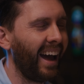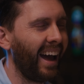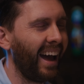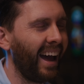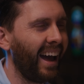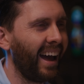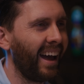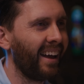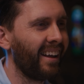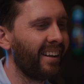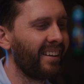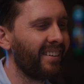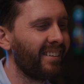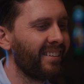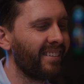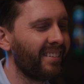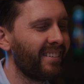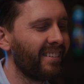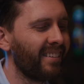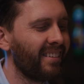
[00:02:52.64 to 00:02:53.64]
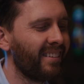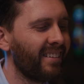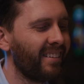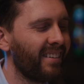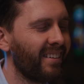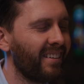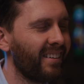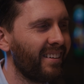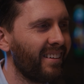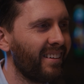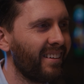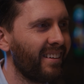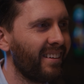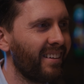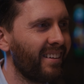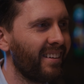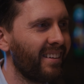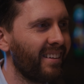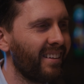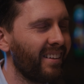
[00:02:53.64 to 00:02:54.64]
and
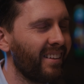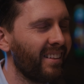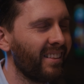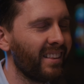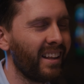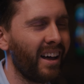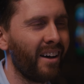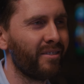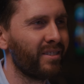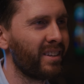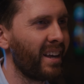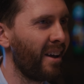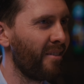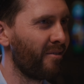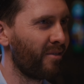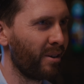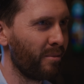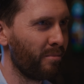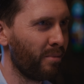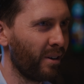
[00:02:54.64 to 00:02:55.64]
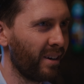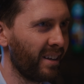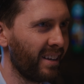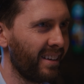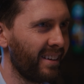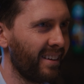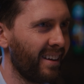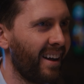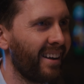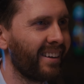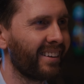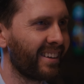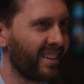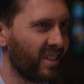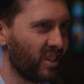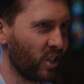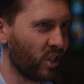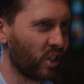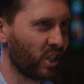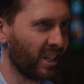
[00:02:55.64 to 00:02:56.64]
loved everybody
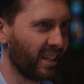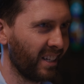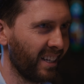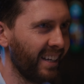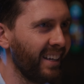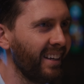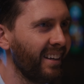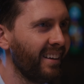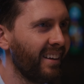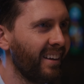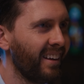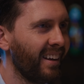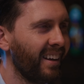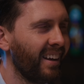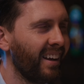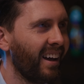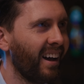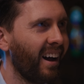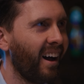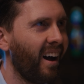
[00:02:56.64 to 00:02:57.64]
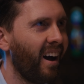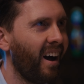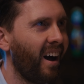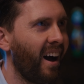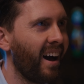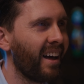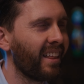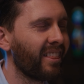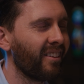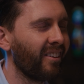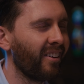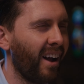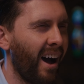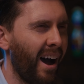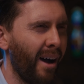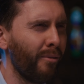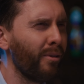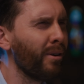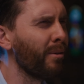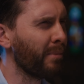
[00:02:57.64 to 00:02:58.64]
unconditionally, I thought,
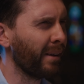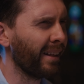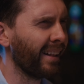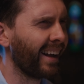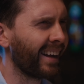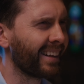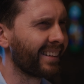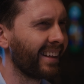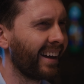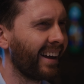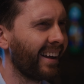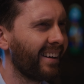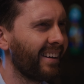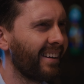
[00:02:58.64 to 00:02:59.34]
I want to be like that.